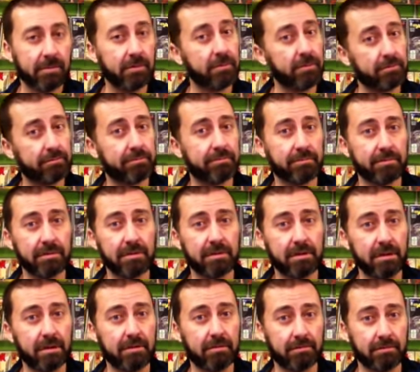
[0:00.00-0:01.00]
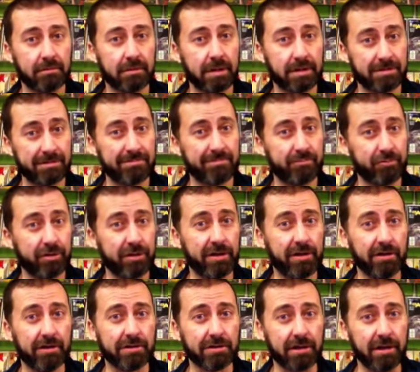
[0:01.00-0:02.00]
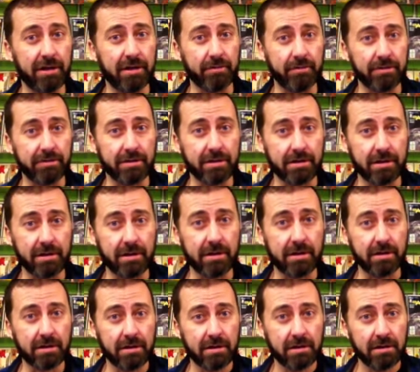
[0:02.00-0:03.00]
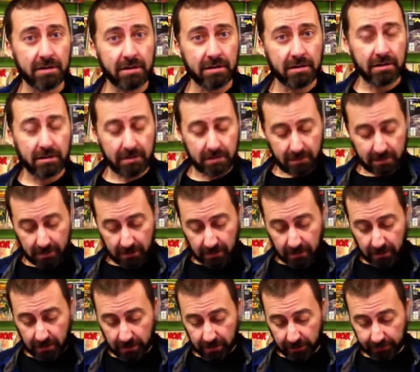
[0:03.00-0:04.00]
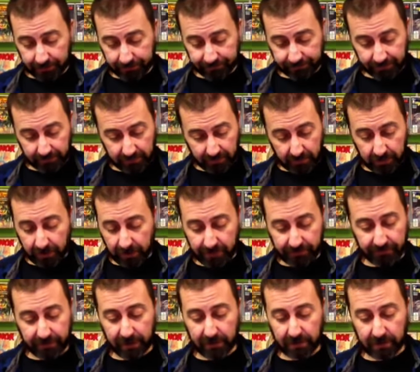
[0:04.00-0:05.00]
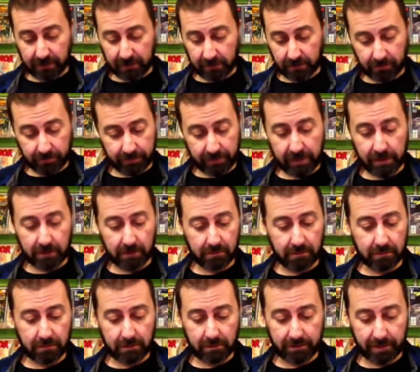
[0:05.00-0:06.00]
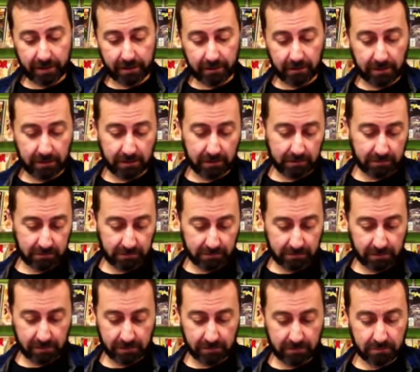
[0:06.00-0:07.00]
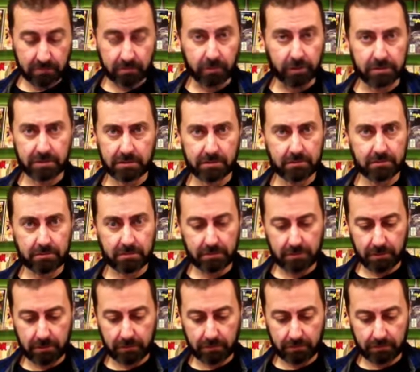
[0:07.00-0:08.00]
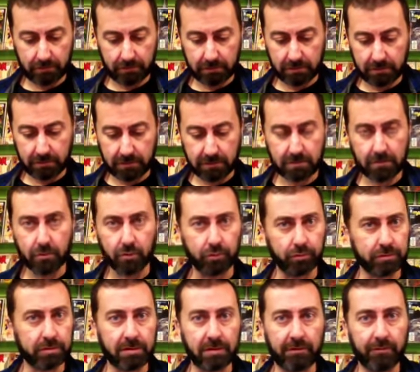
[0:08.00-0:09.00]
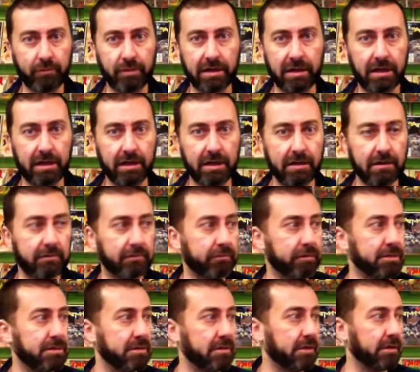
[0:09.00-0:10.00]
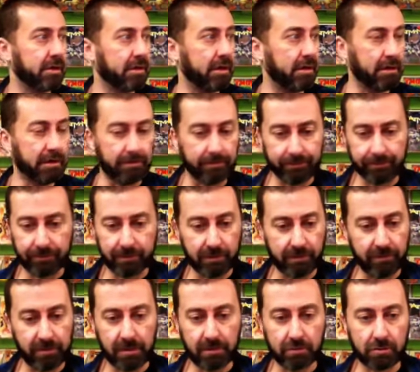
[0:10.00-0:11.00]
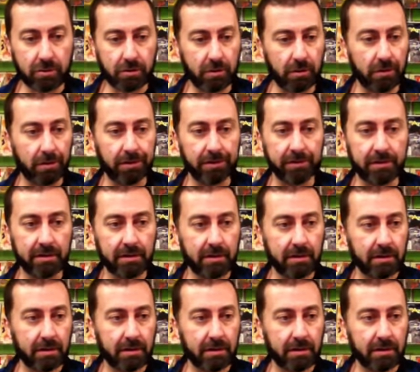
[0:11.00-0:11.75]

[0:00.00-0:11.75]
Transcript: um, you know, that's pretty harsh language right there. Um, okay, fine. I'll do a video about uh, the what's new cool stuff we got in recently. Um, the video is called